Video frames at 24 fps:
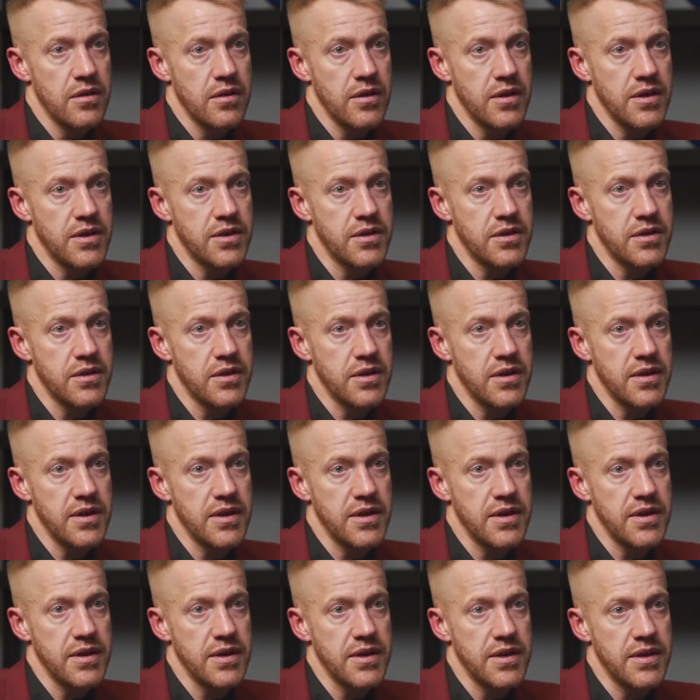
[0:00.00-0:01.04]

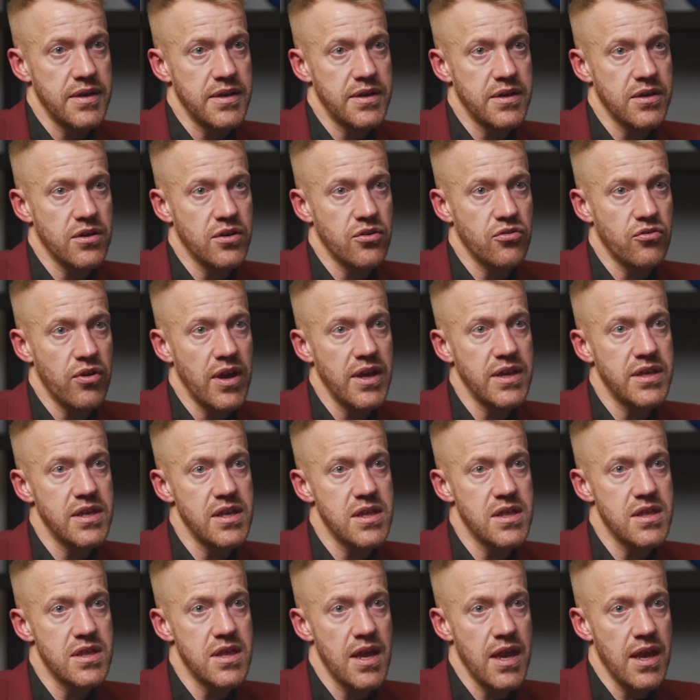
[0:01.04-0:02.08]
it's a crazy
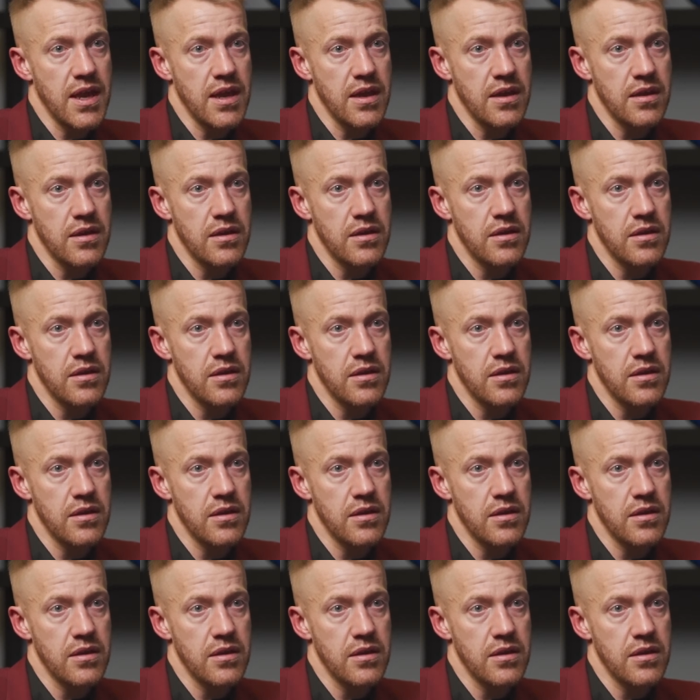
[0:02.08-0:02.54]
thing